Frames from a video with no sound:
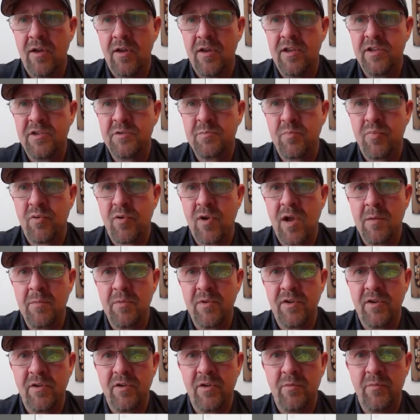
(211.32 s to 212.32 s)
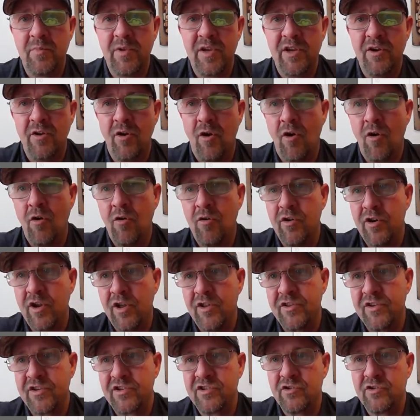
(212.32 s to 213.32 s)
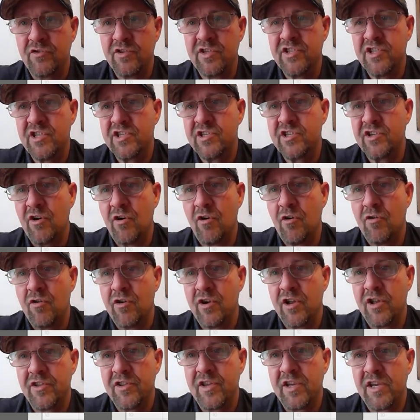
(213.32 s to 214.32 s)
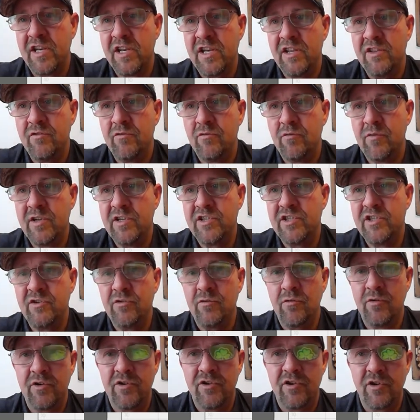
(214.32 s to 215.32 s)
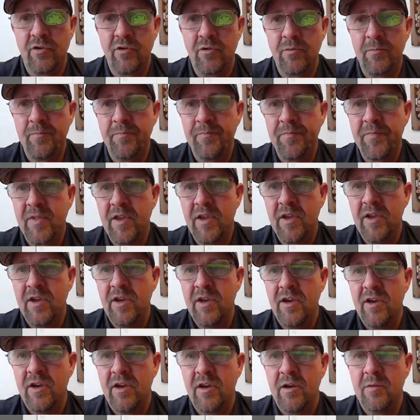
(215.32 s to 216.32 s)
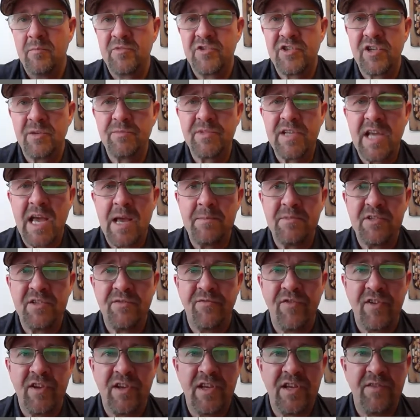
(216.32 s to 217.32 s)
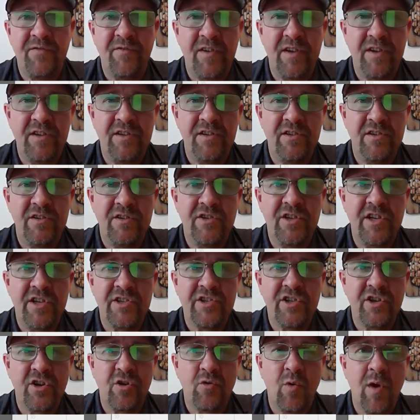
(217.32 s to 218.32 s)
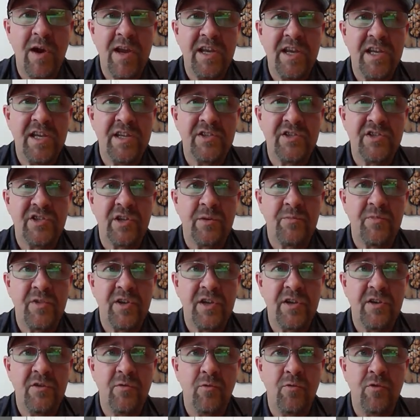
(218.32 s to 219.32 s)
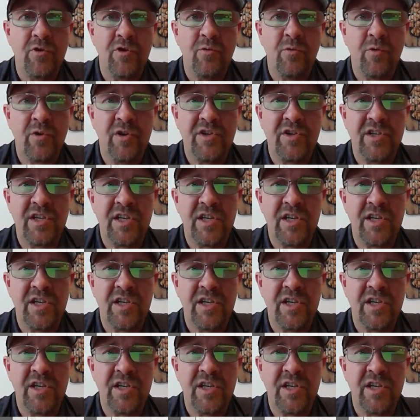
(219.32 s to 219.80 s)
it's probably going to be an all or nothing. So this is an all or nothing. It either reads it or it don't. Sometimes if it doesn't quite get something, or you want